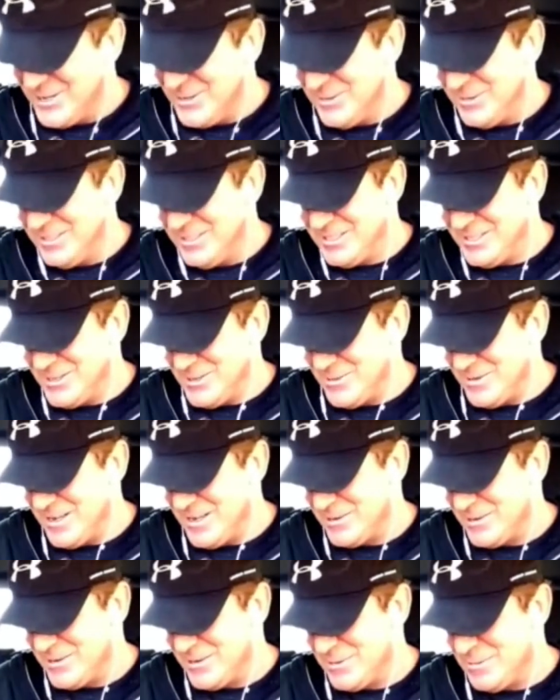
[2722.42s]
always so
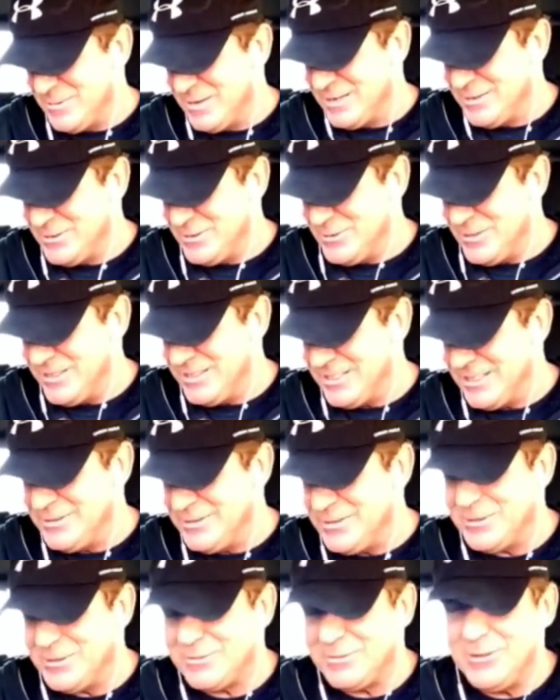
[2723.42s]
awkward. I'll do it
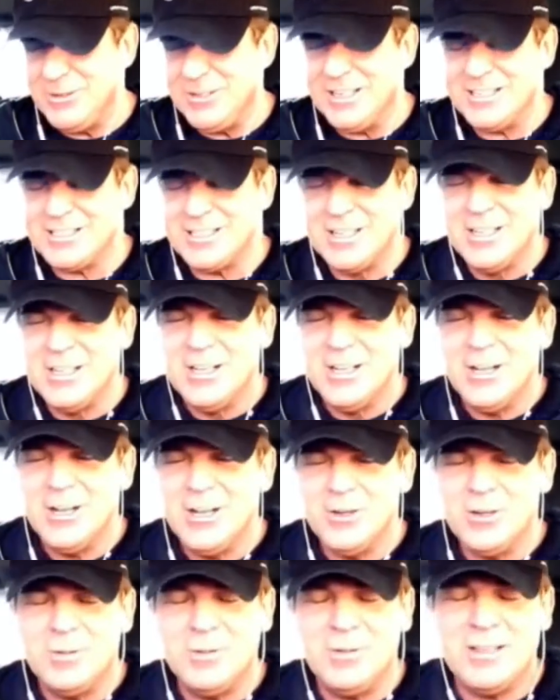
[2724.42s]
for you guys,
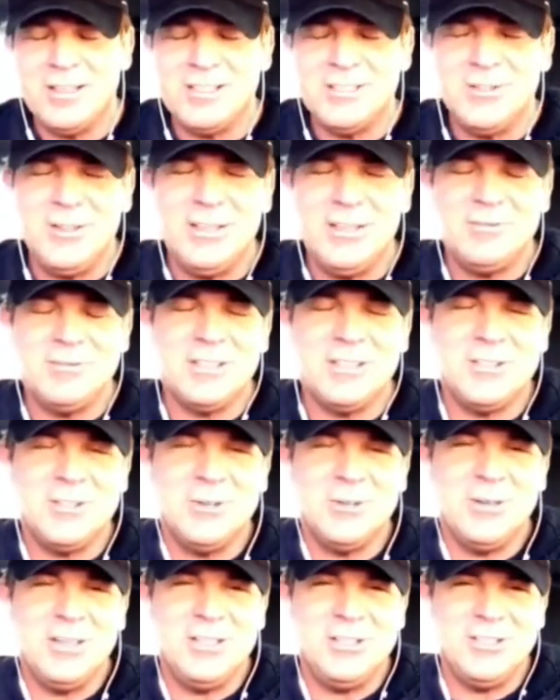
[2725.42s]
only because you give
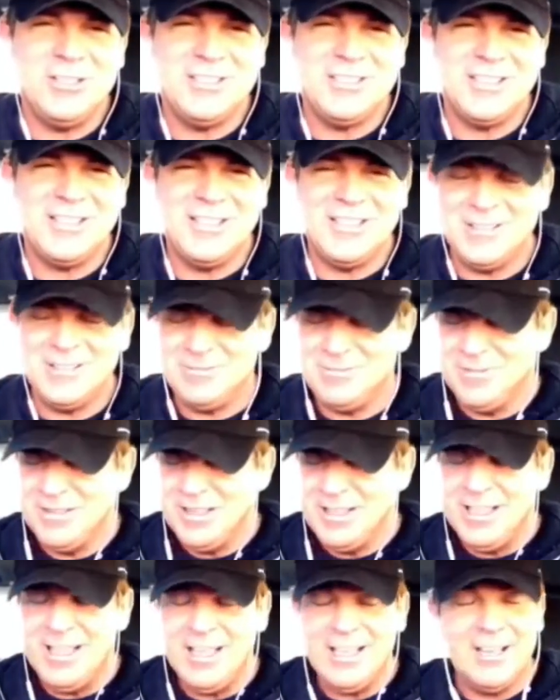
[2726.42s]
such a gracious
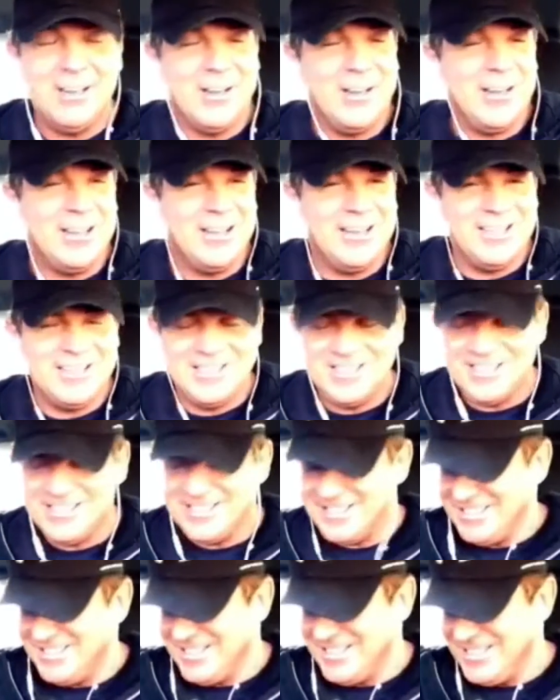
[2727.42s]
and
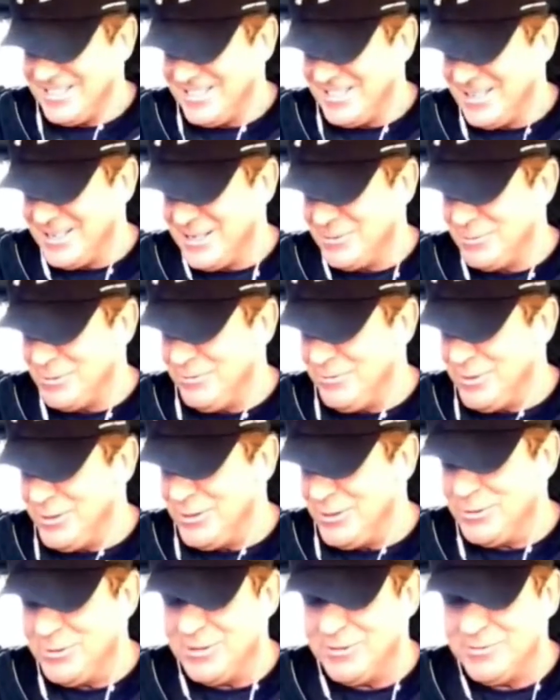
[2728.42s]
honest
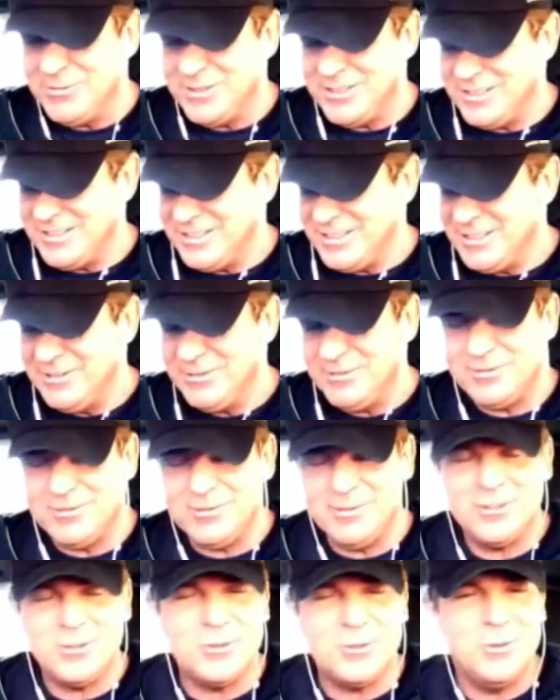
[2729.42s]
review of
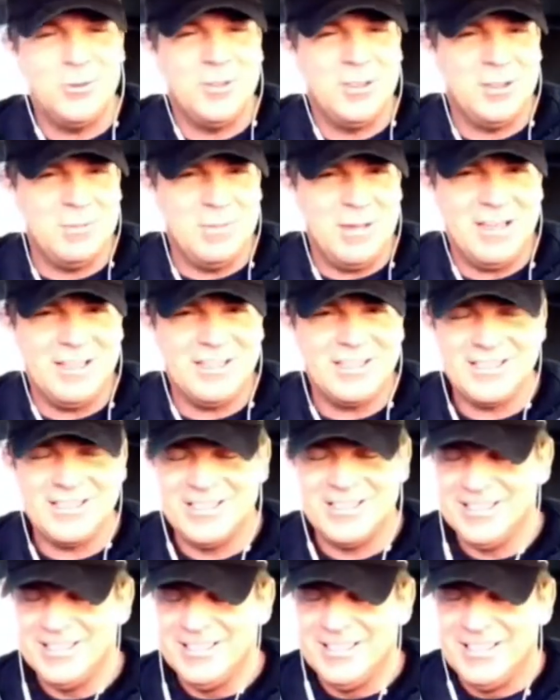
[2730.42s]
Truth in the
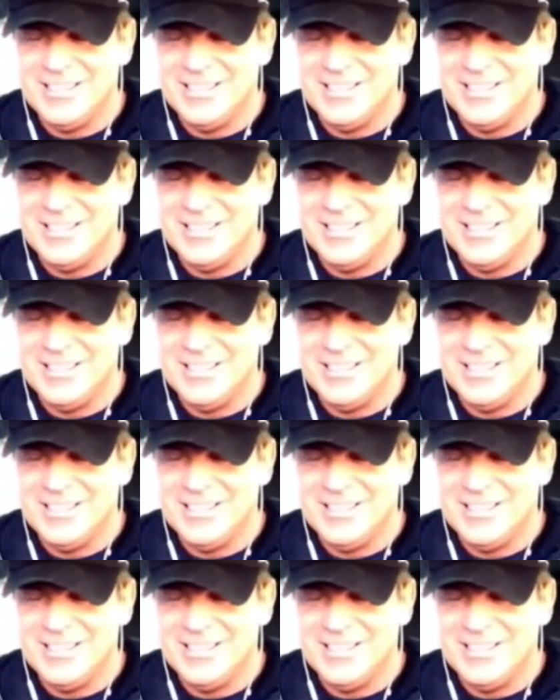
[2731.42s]
Mask.